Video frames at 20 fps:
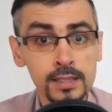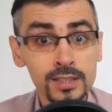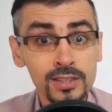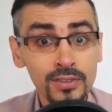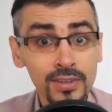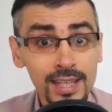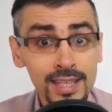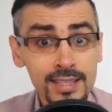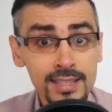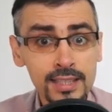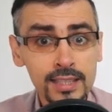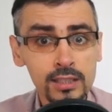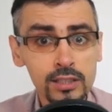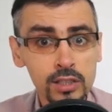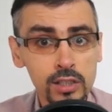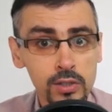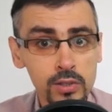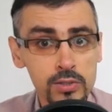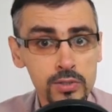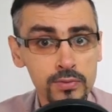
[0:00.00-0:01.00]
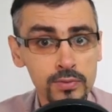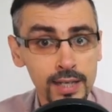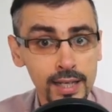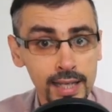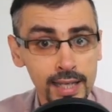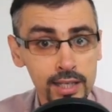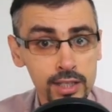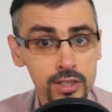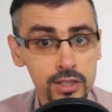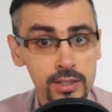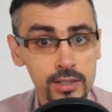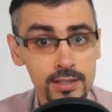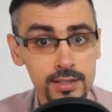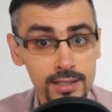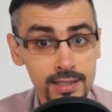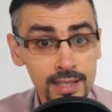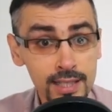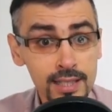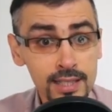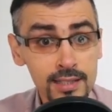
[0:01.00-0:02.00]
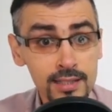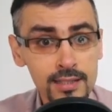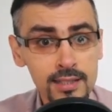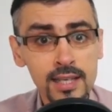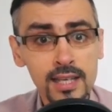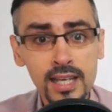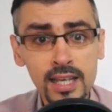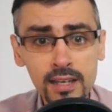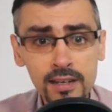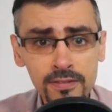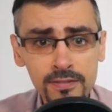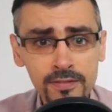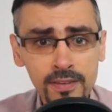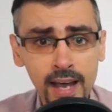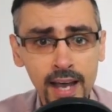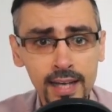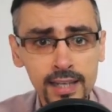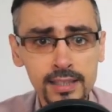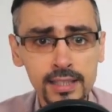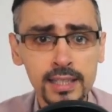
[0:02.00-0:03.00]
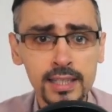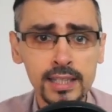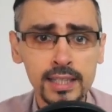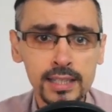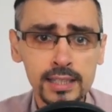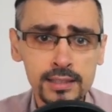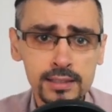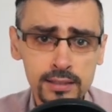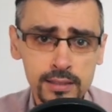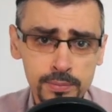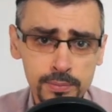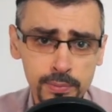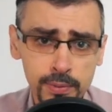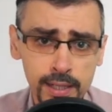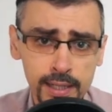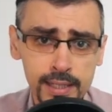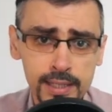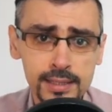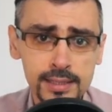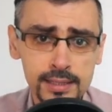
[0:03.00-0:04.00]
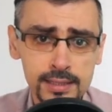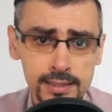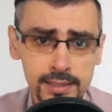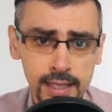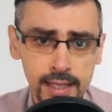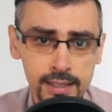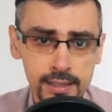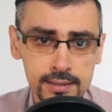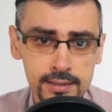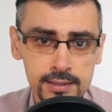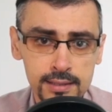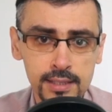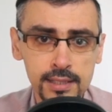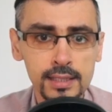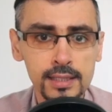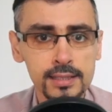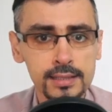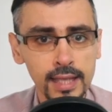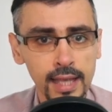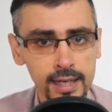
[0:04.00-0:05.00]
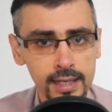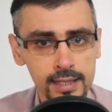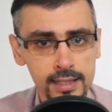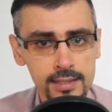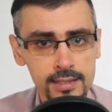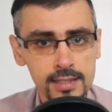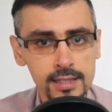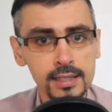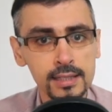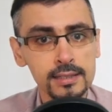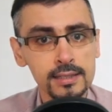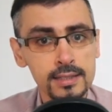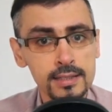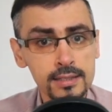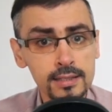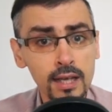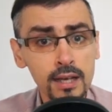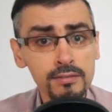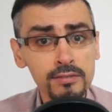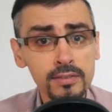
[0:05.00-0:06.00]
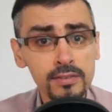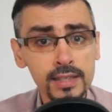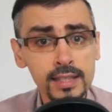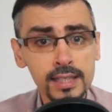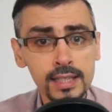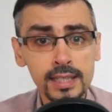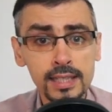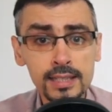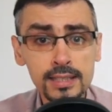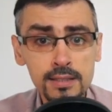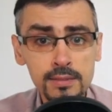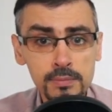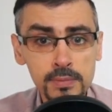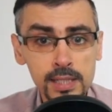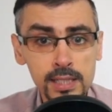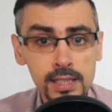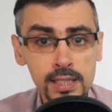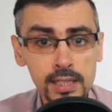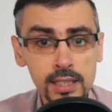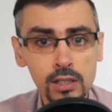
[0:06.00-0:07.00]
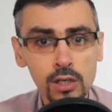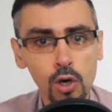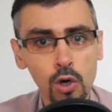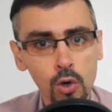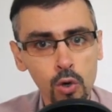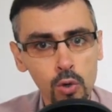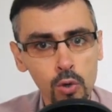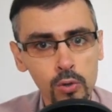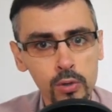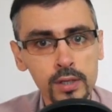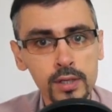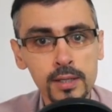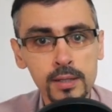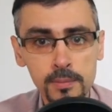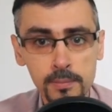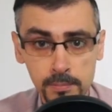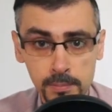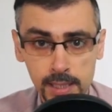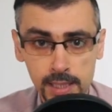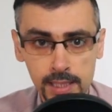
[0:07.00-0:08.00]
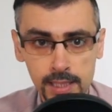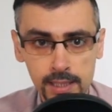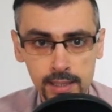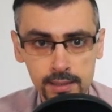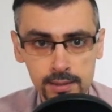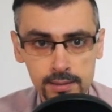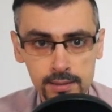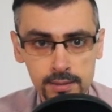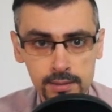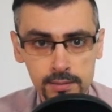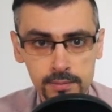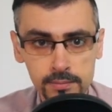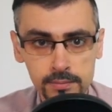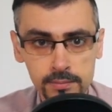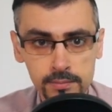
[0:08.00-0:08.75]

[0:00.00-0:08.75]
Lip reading: Tracing those relations is, in fact, interpreting the text, that is, discovering its meaning or meanings.